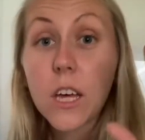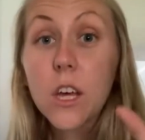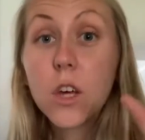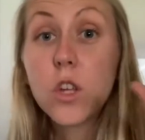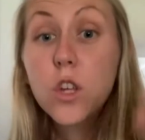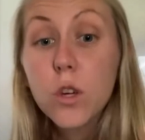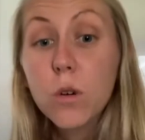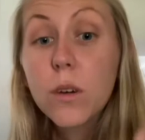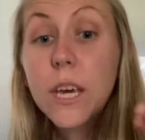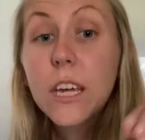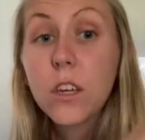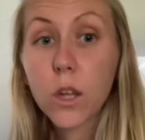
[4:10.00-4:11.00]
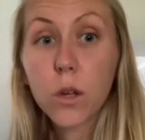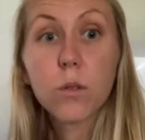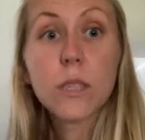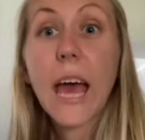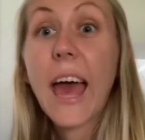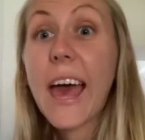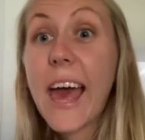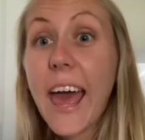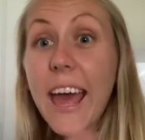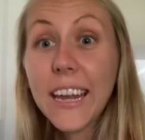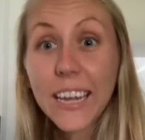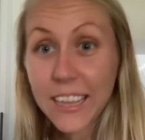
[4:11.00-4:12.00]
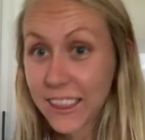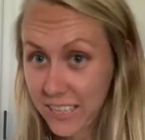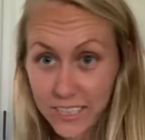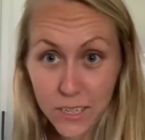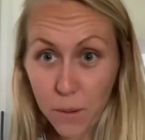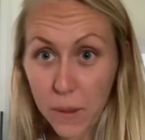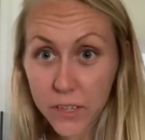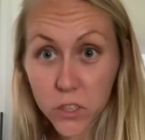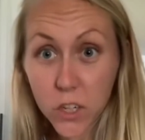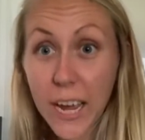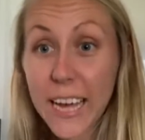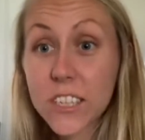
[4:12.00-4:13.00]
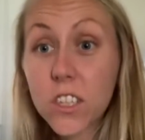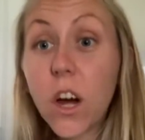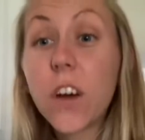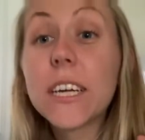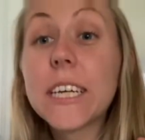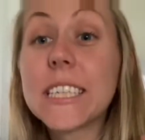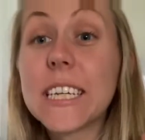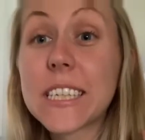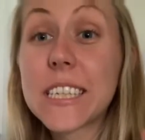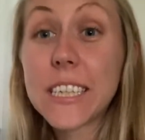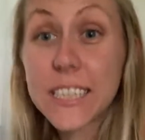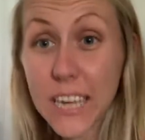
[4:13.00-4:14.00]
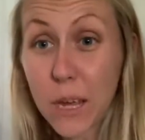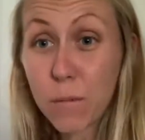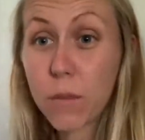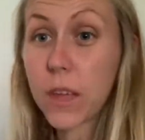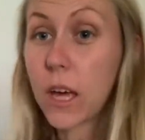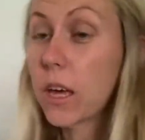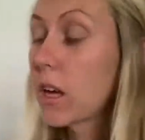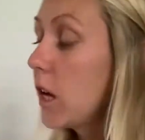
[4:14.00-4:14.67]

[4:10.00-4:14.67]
you can use anything to measure as long as it's the same thing.